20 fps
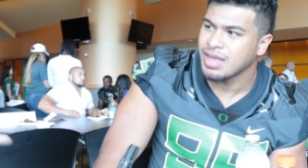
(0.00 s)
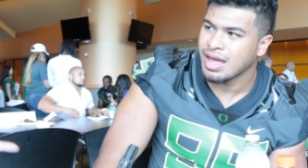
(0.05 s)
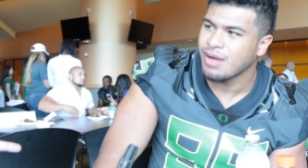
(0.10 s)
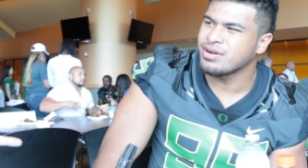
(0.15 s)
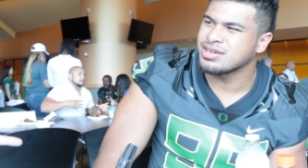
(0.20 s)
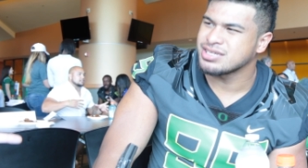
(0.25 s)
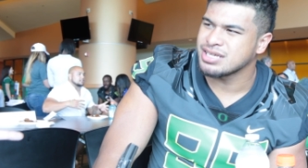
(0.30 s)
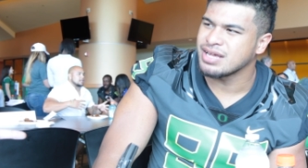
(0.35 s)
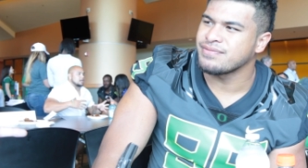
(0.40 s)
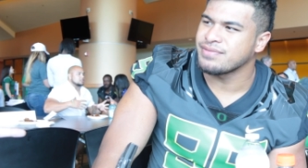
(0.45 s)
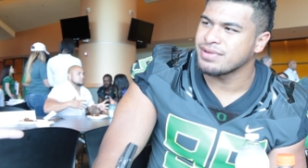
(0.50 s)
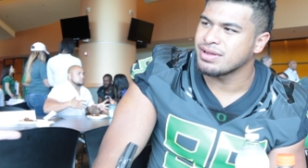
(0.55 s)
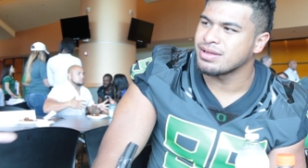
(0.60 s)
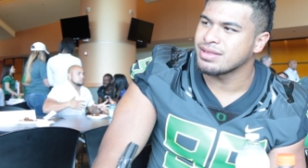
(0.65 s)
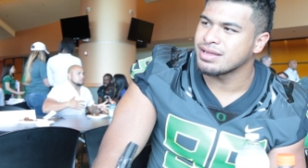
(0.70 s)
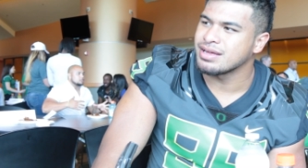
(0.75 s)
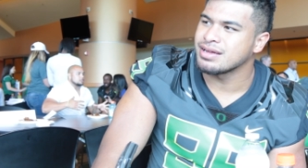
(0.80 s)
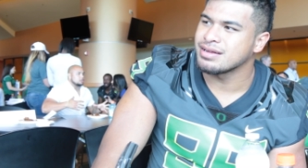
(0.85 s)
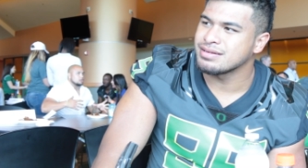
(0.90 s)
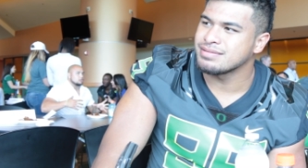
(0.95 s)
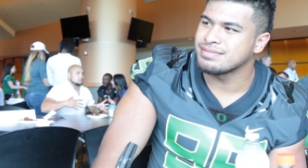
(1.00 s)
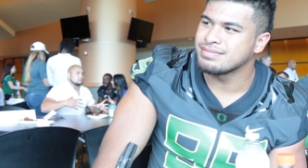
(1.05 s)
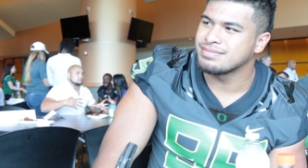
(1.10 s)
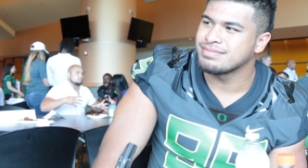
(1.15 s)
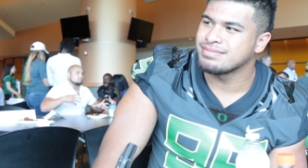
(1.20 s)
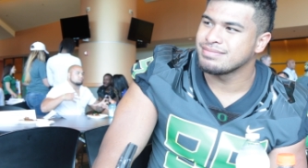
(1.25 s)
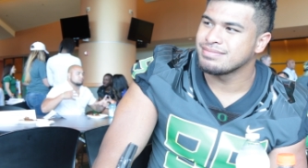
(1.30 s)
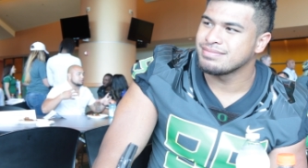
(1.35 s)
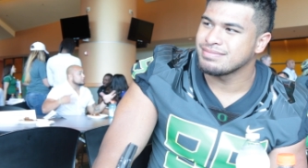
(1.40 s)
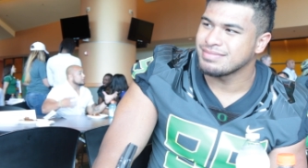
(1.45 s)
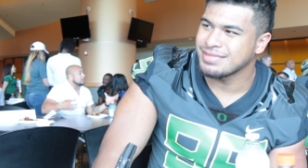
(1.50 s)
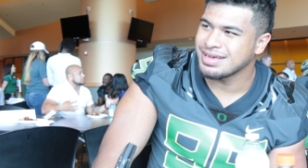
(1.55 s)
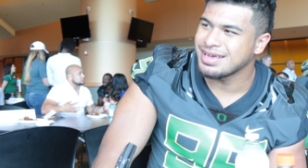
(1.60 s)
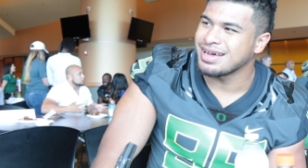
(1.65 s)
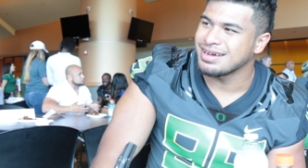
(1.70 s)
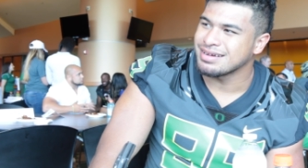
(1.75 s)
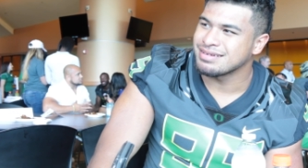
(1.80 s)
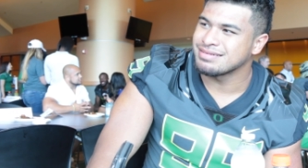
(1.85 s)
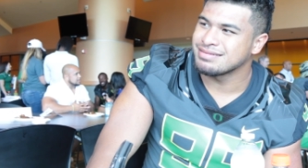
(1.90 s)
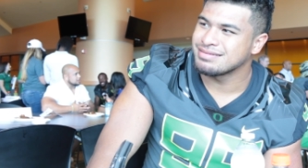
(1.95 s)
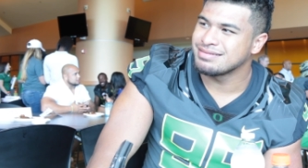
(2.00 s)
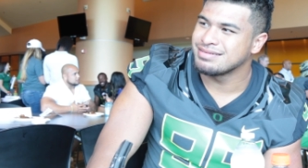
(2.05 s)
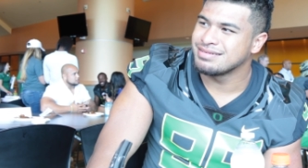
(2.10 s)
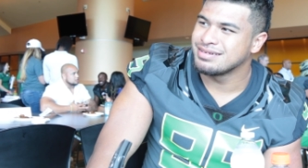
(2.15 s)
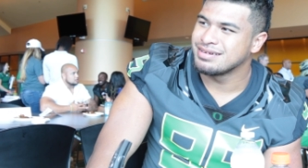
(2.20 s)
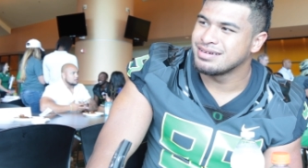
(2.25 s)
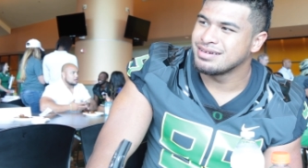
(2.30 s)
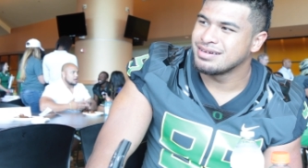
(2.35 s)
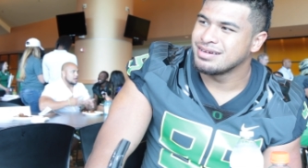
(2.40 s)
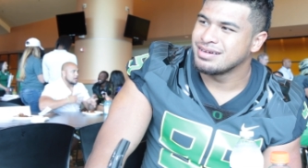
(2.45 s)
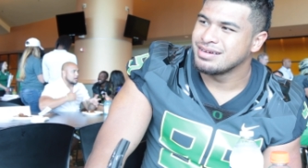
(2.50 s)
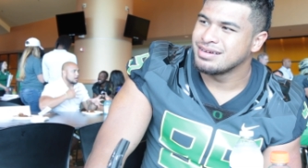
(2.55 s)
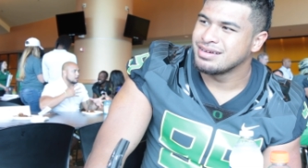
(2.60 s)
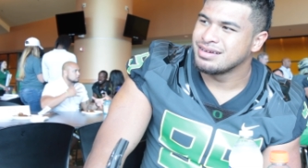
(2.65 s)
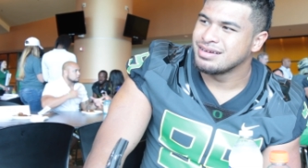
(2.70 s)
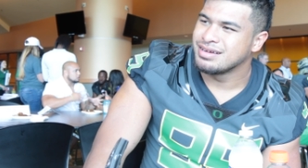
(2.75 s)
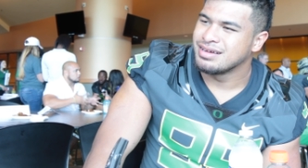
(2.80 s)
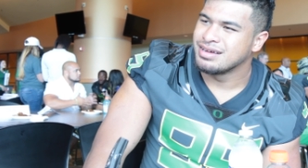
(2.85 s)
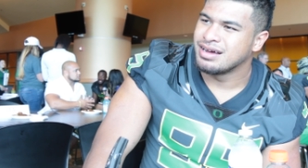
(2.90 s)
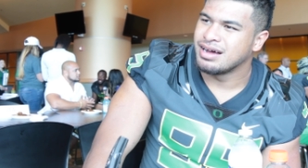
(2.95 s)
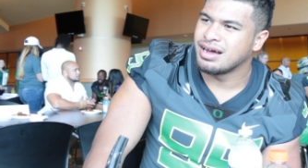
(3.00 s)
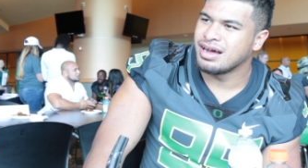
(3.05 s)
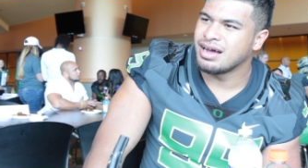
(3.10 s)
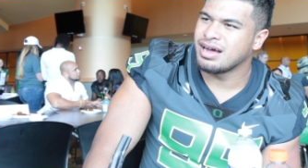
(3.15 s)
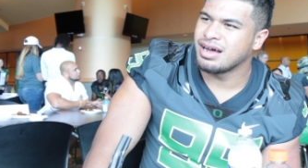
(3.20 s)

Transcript: Yeah, Rex he's is. Your, he's your good friend. Yeah.